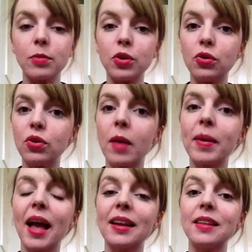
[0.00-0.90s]
and we do that by
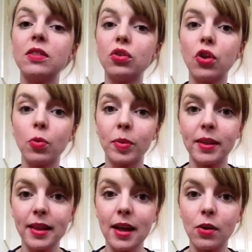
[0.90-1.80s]
adding the dopey
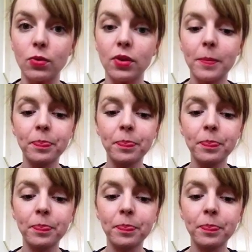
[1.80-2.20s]
sound.